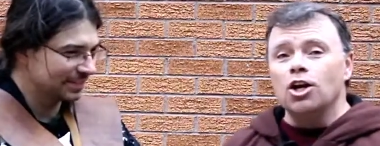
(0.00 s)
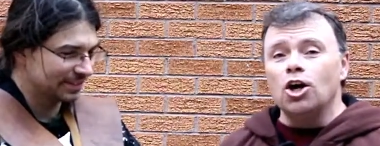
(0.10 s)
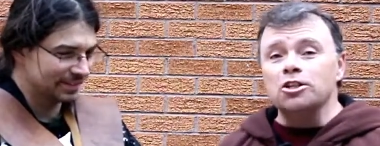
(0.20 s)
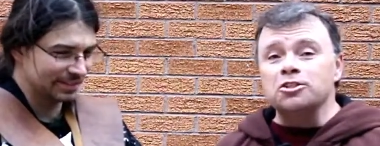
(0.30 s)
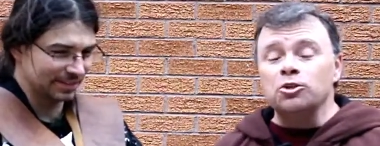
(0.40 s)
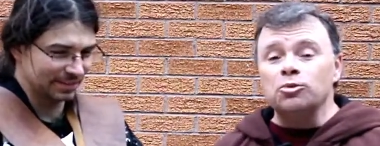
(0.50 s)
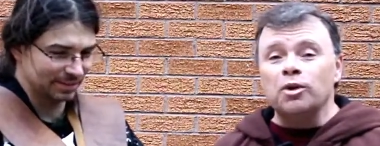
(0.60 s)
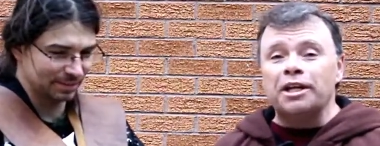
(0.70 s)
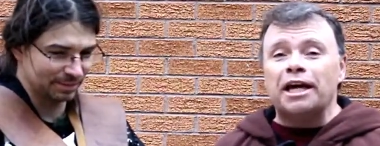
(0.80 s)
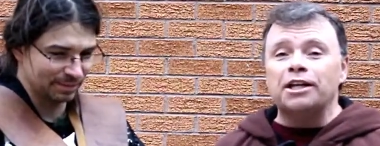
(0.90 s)
Speaker 1: also,
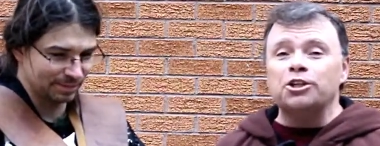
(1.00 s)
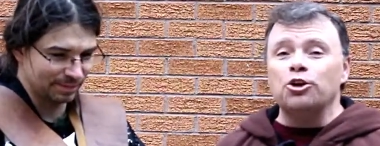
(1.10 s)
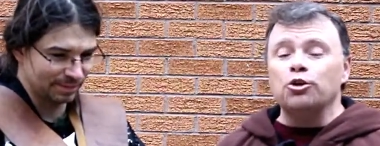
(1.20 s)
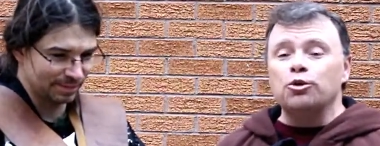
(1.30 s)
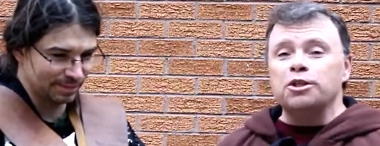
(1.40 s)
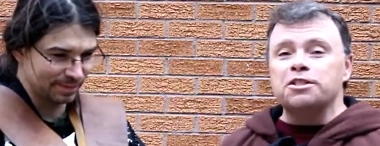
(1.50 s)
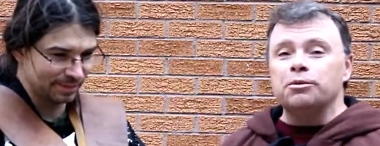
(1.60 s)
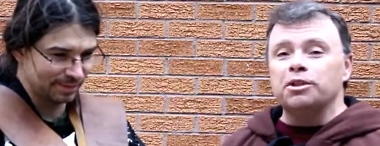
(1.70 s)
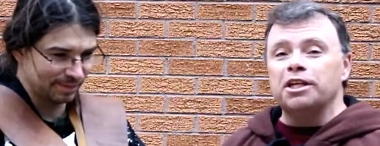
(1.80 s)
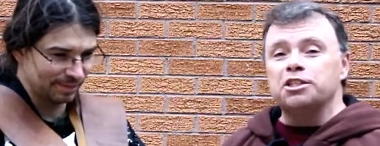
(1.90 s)
one added note, Quincy
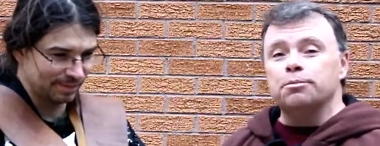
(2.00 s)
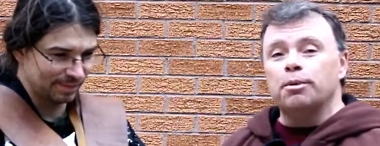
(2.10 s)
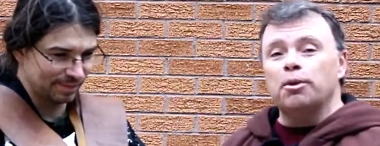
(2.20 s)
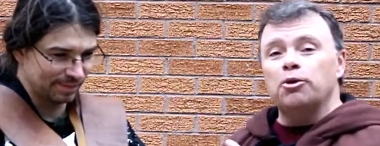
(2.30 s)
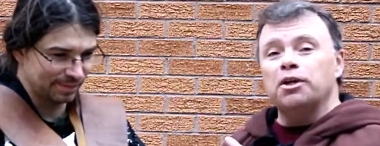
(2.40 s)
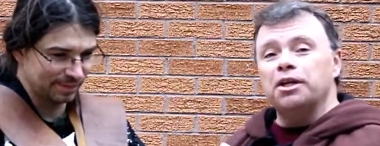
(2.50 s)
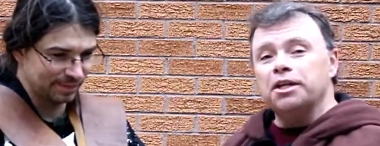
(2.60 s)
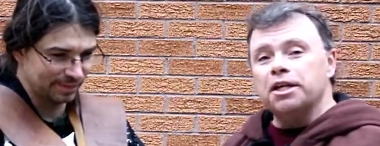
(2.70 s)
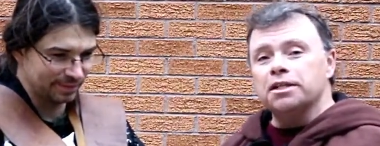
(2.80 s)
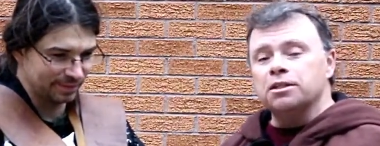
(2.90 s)
would like to promote
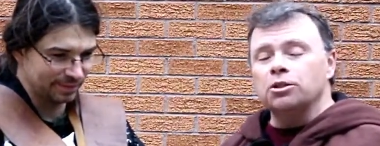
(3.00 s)
his